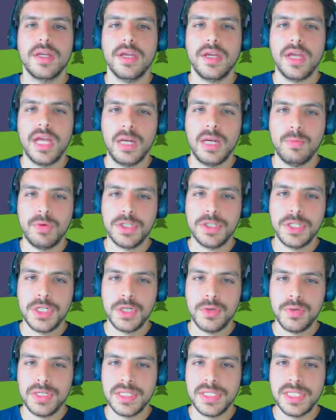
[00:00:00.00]
And once you
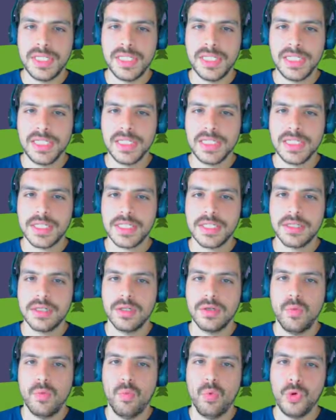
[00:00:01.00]
know what z is,
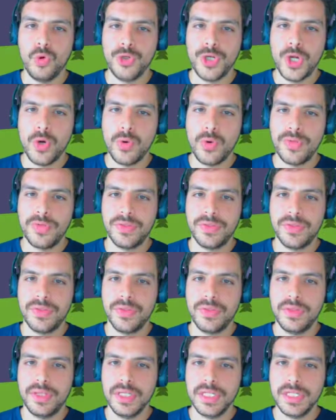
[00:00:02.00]
we'll know what
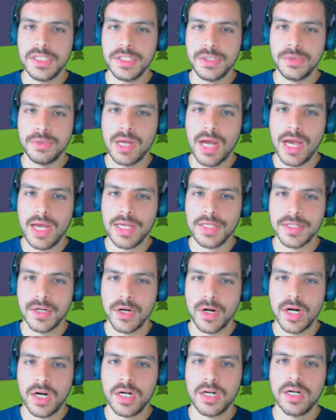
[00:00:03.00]
these two guys
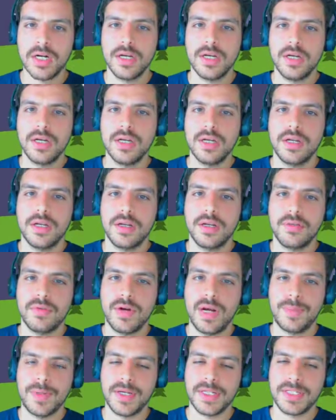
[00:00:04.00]
are,
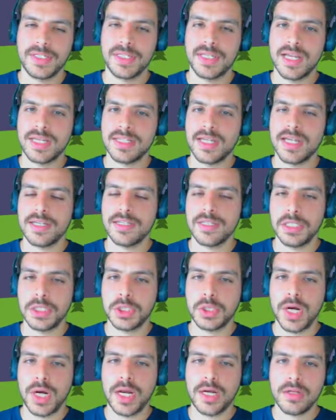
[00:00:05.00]
right? Because it's an isosceles
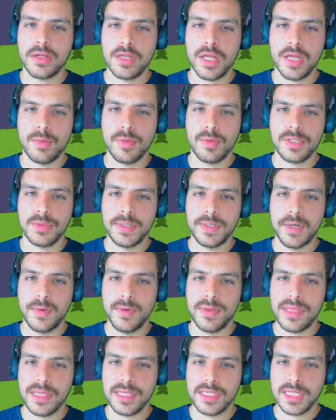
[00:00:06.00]
triangle. And once we know
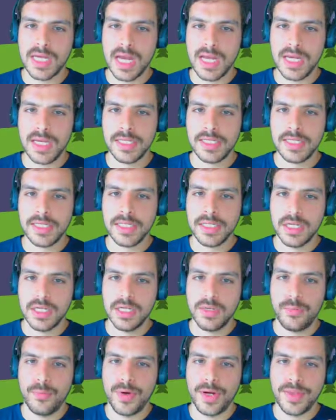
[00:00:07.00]
what this guy is,
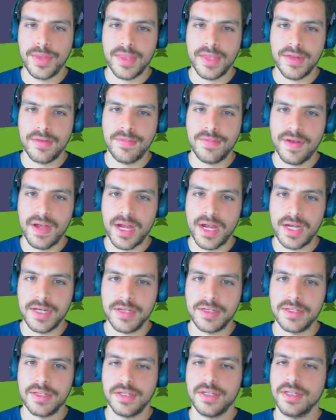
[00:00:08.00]
we can then
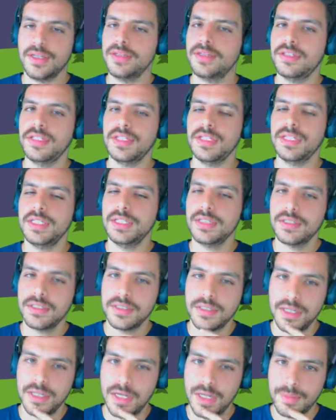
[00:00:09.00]
find the
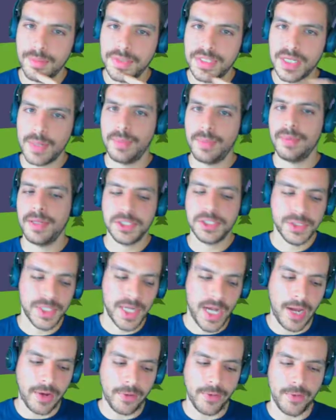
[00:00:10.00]
supplementary
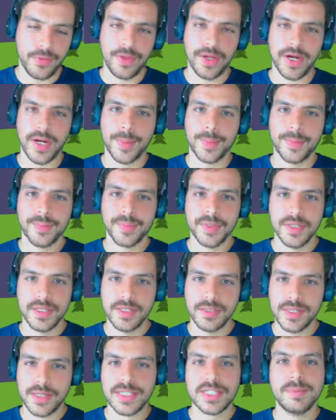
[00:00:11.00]
angle there.
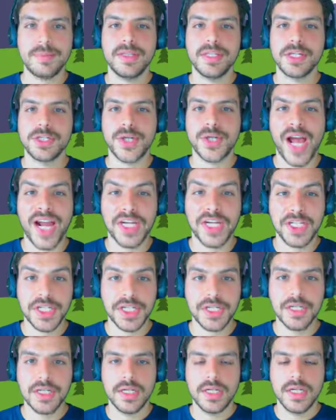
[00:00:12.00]
So that's going to be the
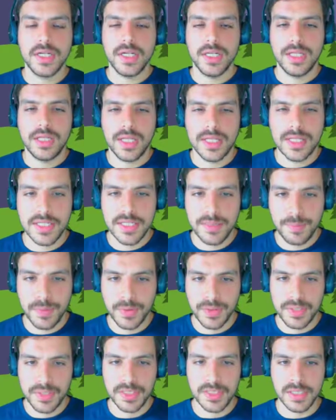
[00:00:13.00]
strategy. Let's put
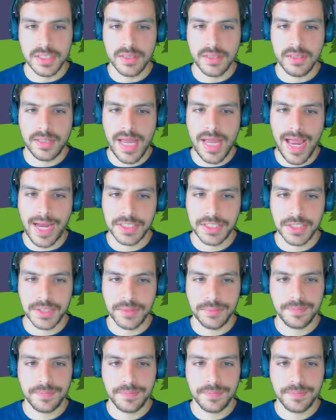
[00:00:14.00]
this into action.